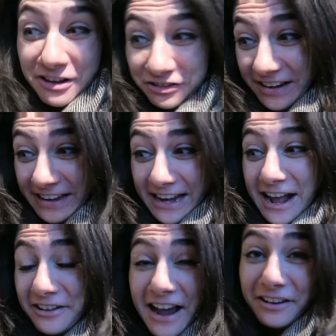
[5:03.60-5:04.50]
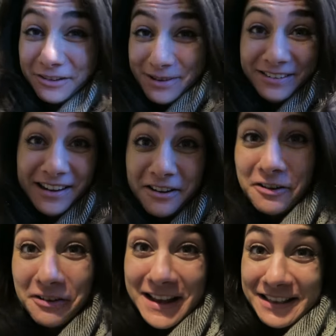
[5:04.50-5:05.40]
go check it out, How to Be
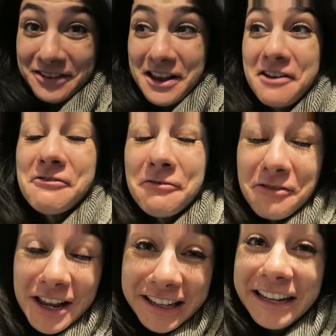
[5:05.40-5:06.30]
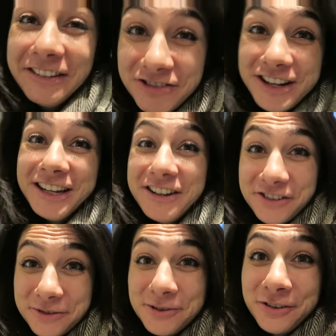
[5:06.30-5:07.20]
Single. It's a really, really
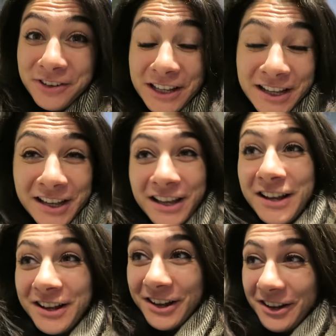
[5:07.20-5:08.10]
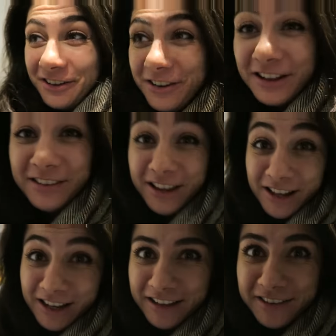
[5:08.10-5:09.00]
cool movie. All
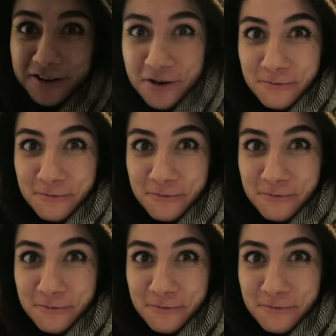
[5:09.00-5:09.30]
right, let's go